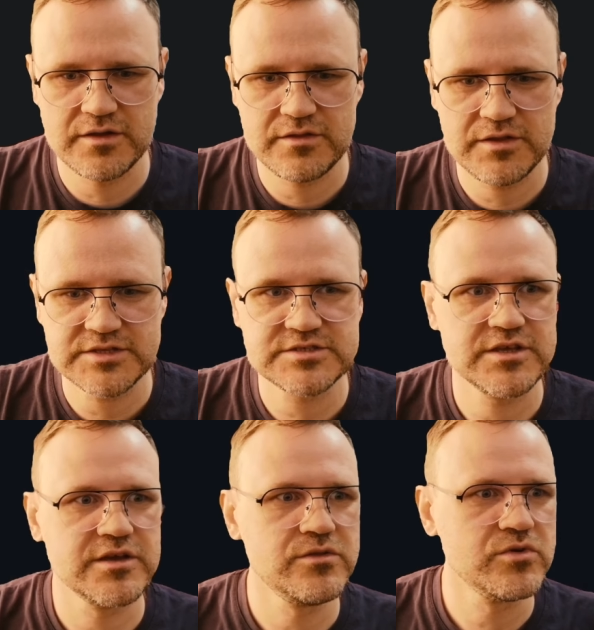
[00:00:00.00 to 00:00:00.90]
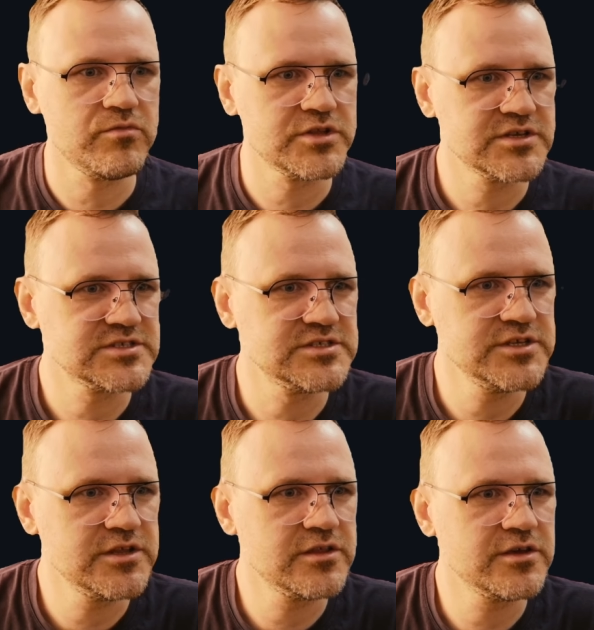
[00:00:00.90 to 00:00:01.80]
Let's take a look what is
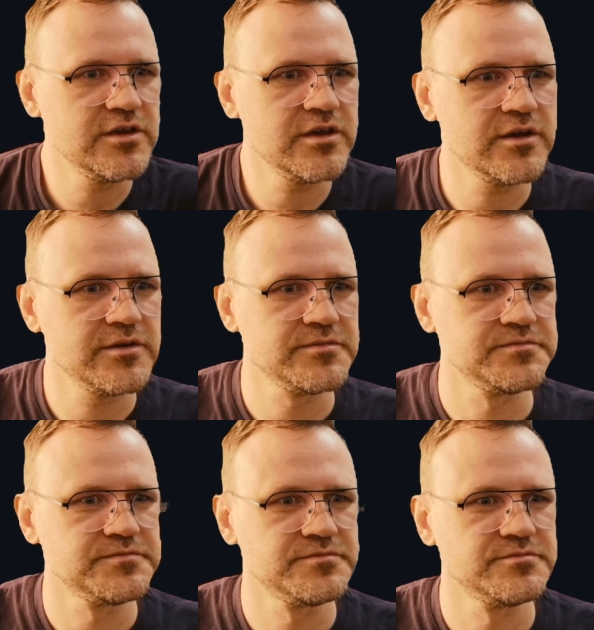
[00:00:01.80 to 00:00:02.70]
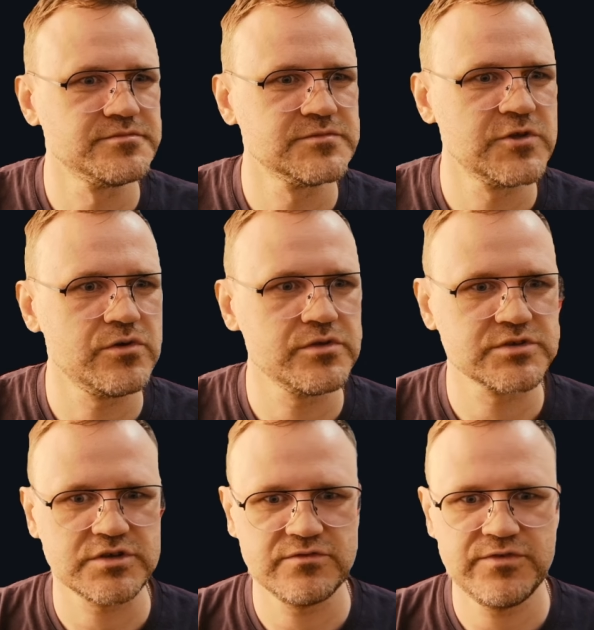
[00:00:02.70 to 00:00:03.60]
needed here.
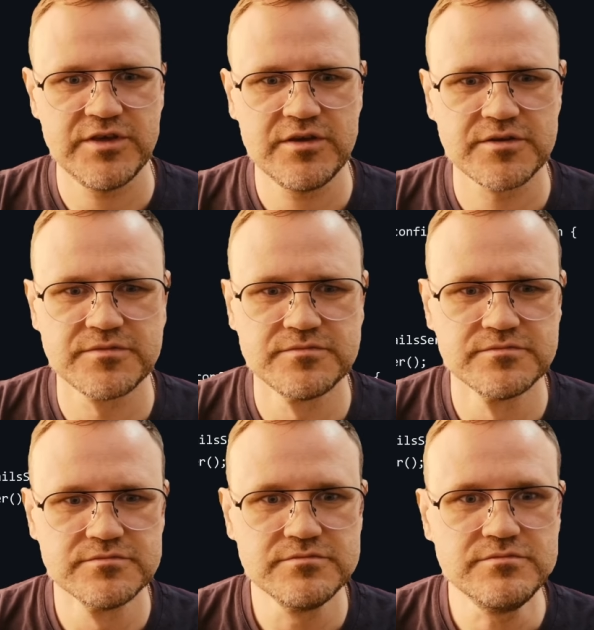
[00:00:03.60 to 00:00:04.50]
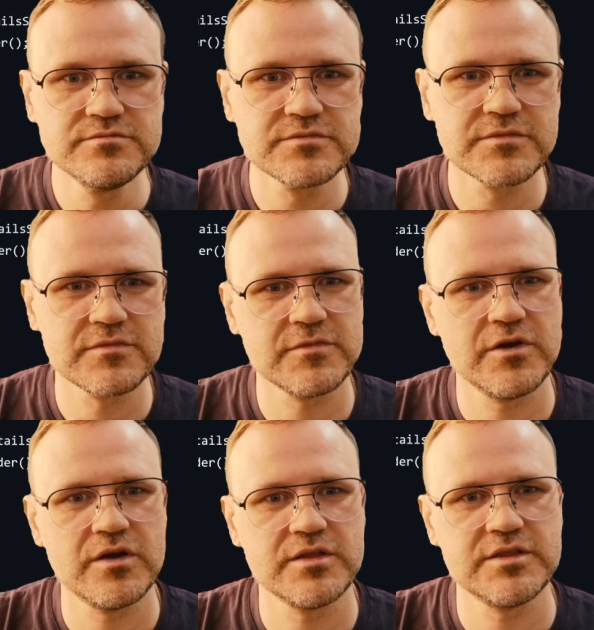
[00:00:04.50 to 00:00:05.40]
Post config.
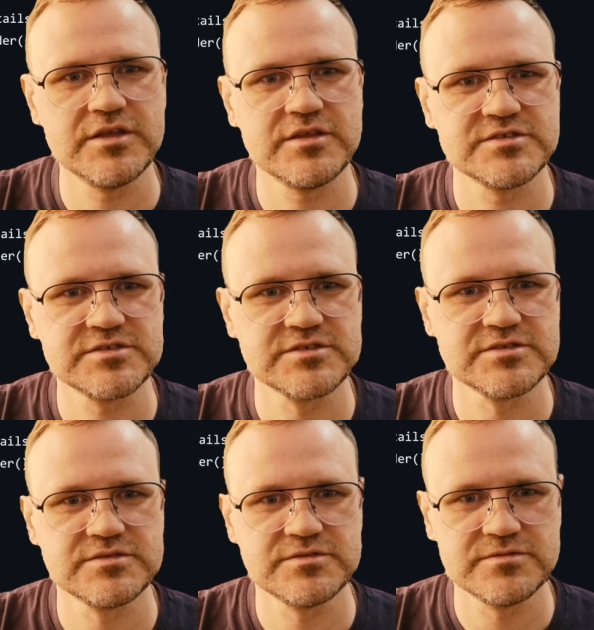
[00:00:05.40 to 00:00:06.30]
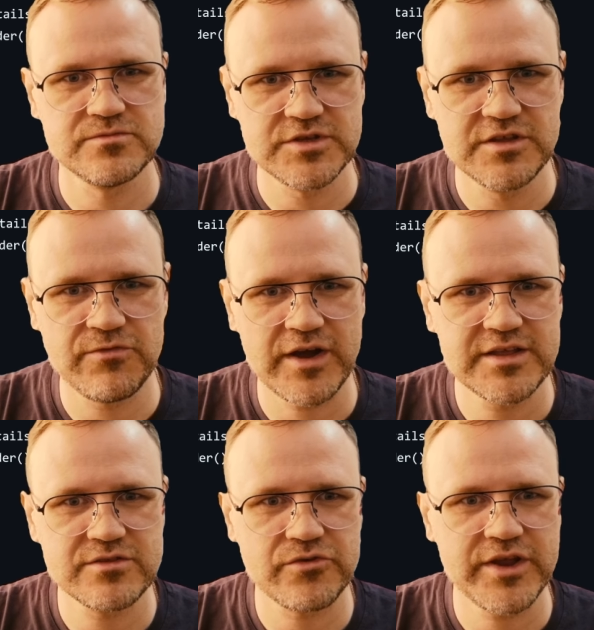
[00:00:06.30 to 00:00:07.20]
That is we
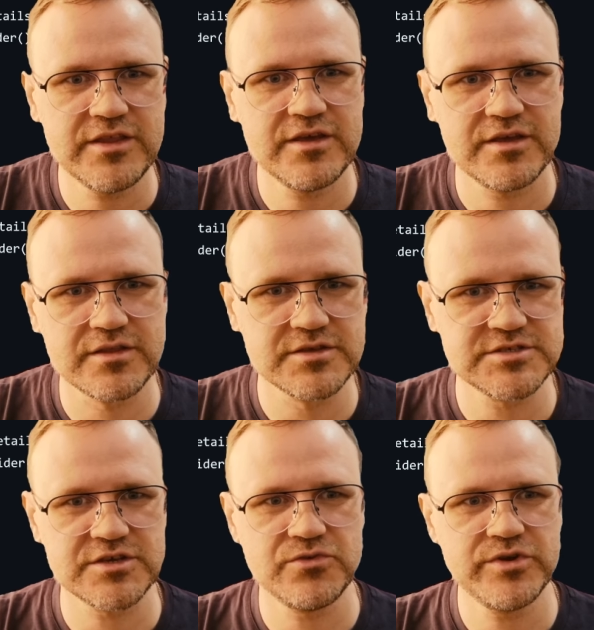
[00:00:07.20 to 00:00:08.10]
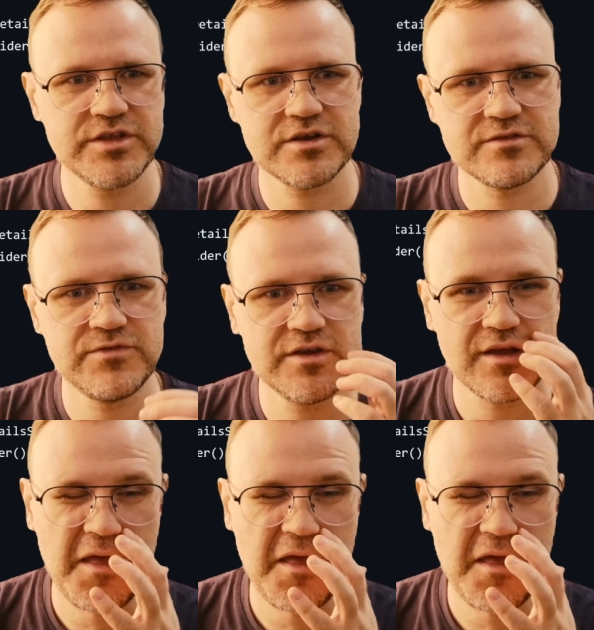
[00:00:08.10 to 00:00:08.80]
defined already in the security config.